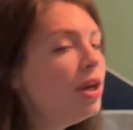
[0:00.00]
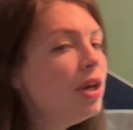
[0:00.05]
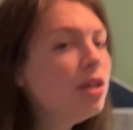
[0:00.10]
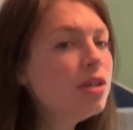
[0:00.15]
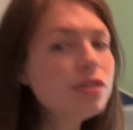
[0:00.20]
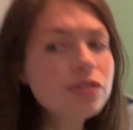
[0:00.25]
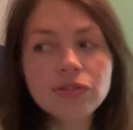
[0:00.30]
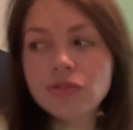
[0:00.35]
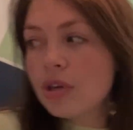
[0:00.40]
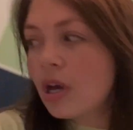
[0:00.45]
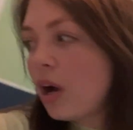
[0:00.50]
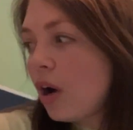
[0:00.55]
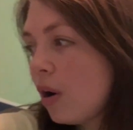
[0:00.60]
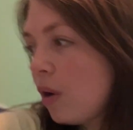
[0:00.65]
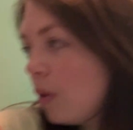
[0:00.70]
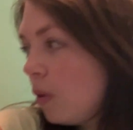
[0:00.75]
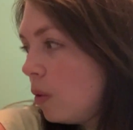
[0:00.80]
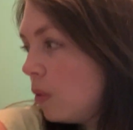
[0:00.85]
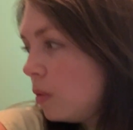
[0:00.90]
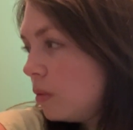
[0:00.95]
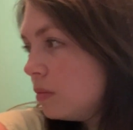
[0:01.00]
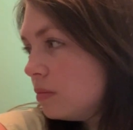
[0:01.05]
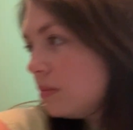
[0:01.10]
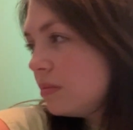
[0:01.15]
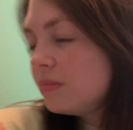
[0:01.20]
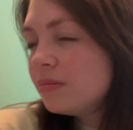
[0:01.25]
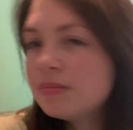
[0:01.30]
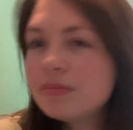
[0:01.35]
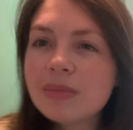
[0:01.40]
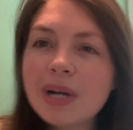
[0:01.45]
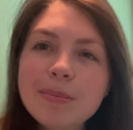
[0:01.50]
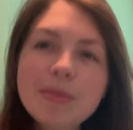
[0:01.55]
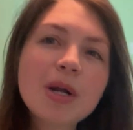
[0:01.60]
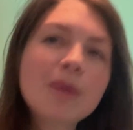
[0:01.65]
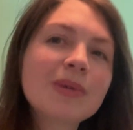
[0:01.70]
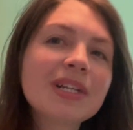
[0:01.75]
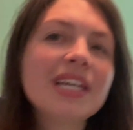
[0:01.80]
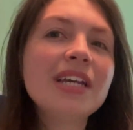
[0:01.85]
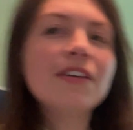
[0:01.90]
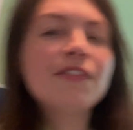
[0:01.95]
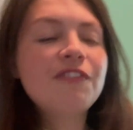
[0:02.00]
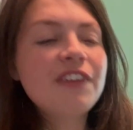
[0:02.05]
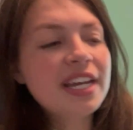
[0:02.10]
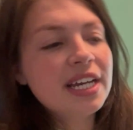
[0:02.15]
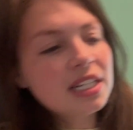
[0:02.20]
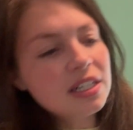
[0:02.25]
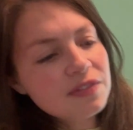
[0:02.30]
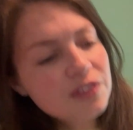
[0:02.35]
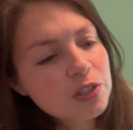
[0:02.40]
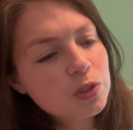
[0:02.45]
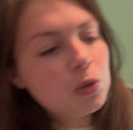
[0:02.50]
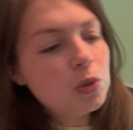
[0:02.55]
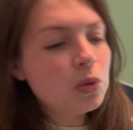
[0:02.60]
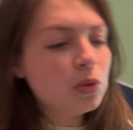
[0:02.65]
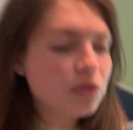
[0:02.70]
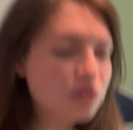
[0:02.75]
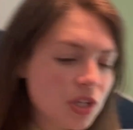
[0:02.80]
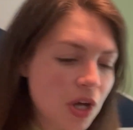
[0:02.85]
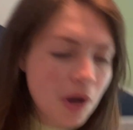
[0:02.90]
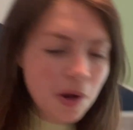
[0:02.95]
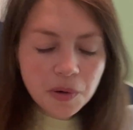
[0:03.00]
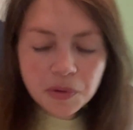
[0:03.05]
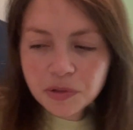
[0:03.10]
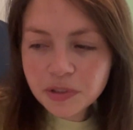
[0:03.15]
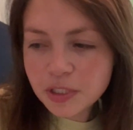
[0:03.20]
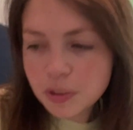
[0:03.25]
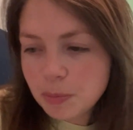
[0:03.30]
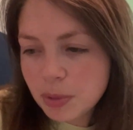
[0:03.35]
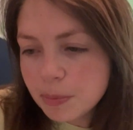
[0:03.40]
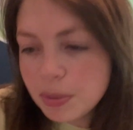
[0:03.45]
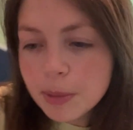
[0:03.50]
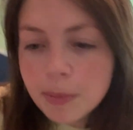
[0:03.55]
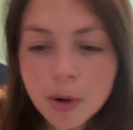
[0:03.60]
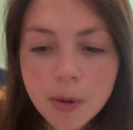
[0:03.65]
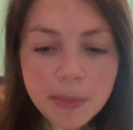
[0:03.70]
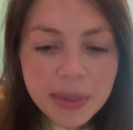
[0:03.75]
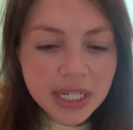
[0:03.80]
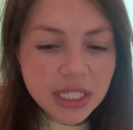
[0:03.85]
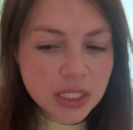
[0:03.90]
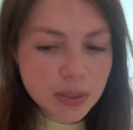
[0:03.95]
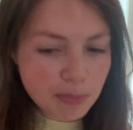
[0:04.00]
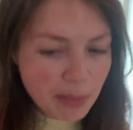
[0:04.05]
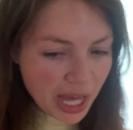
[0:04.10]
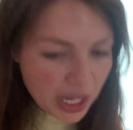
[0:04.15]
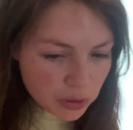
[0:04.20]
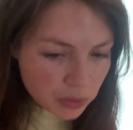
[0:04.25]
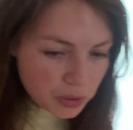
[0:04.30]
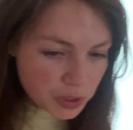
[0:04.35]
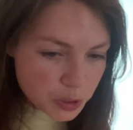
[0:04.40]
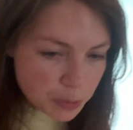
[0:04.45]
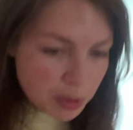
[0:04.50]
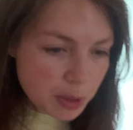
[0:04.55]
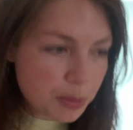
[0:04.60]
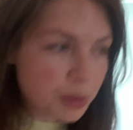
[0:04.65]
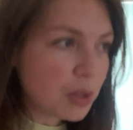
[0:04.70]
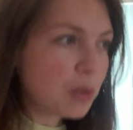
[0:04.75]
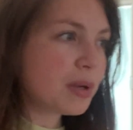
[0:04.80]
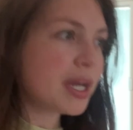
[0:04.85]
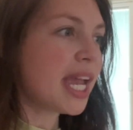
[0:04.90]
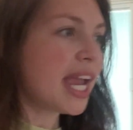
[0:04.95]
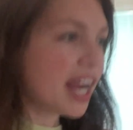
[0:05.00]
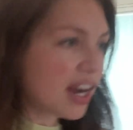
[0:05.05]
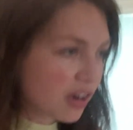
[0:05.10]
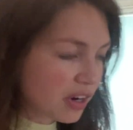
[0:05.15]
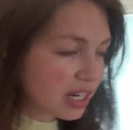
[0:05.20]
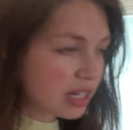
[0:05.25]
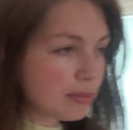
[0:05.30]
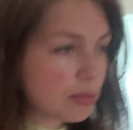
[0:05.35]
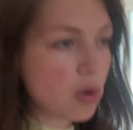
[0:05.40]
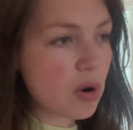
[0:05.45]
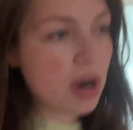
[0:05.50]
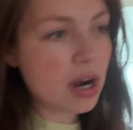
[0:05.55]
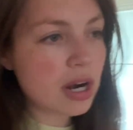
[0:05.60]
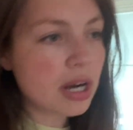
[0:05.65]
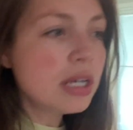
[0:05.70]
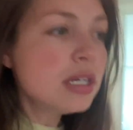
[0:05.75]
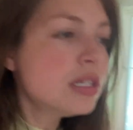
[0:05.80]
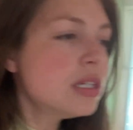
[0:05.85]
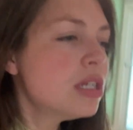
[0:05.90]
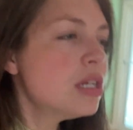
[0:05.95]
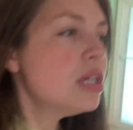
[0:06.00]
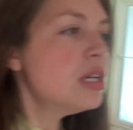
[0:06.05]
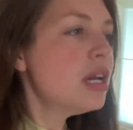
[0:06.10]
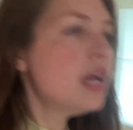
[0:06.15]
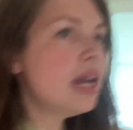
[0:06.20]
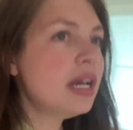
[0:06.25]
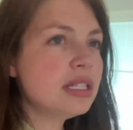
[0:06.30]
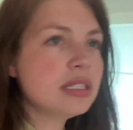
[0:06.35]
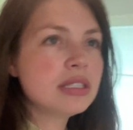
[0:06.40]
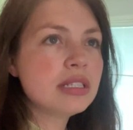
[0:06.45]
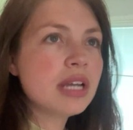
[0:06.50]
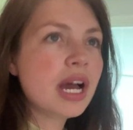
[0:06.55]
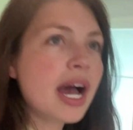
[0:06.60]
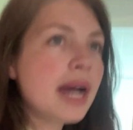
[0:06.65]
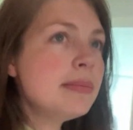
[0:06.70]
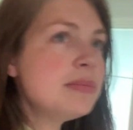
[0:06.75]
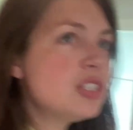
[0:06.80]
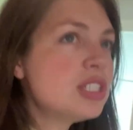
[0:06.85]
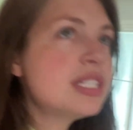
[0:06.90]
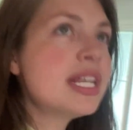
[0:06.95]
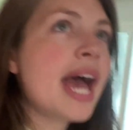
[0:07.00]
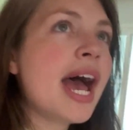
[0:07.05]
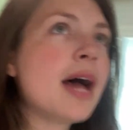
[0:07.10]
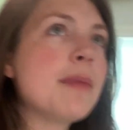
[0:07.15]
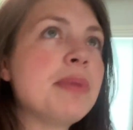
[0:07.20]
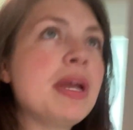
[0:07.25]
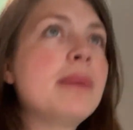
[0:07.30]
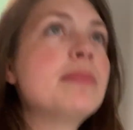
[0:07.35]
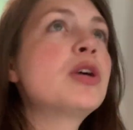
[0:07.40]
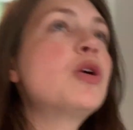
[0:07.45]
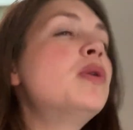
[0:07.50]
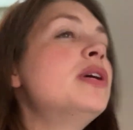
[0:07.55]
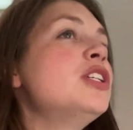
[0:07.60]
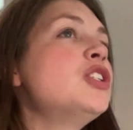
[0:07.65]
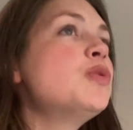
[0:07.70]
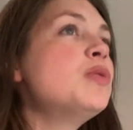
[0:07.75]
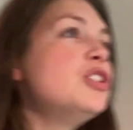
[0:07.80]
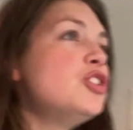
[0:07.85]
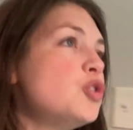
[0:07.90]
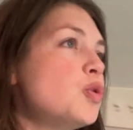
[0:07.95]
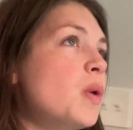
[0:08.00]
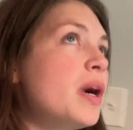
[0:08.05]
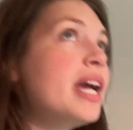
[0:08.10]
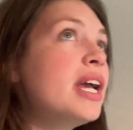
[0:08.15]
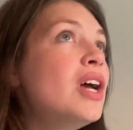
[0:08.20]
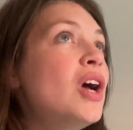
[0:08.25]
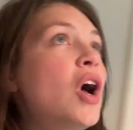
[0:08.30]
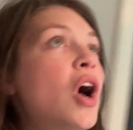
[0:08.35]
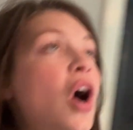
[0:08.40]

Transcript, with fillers: So mm, I'm not really a fan of the cool tones, but people mix metals. People don't care anymore. And I'm just happy. I'm going to enjoy